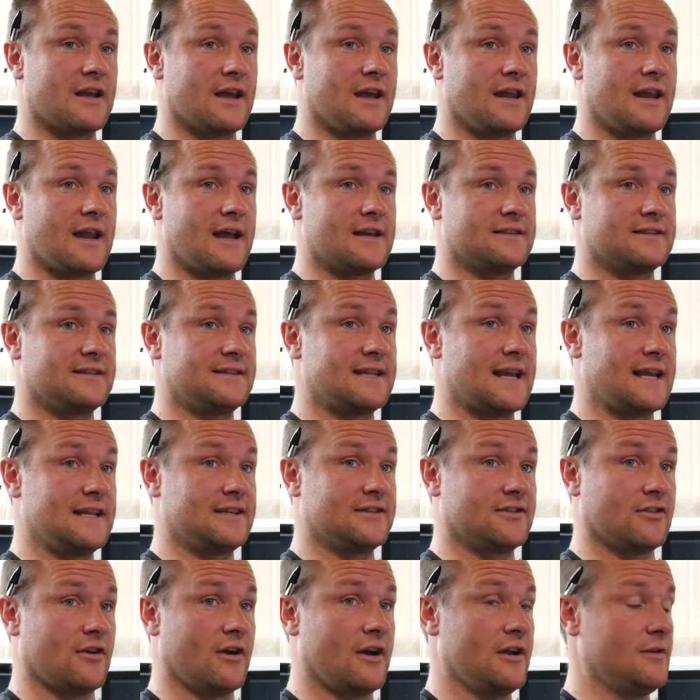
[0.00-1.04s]
It has a day
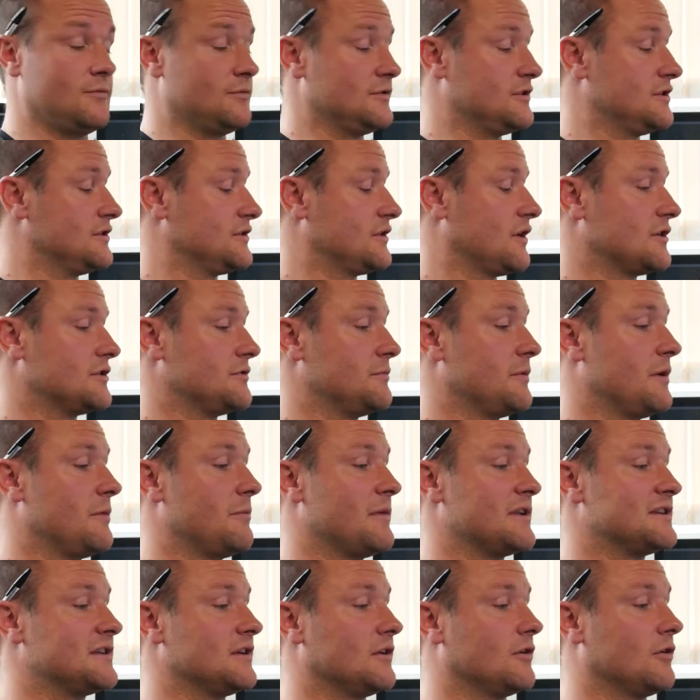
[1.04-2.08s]
side, which is going to be
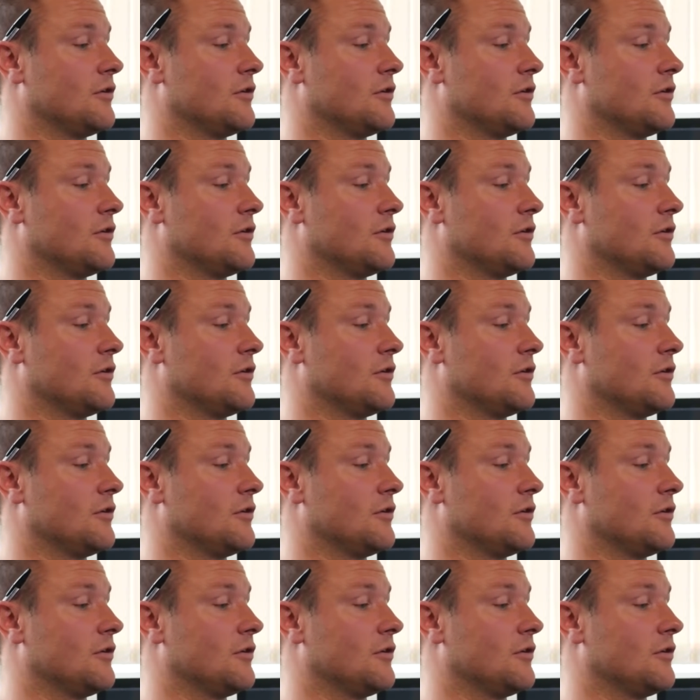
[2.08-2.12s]
emitting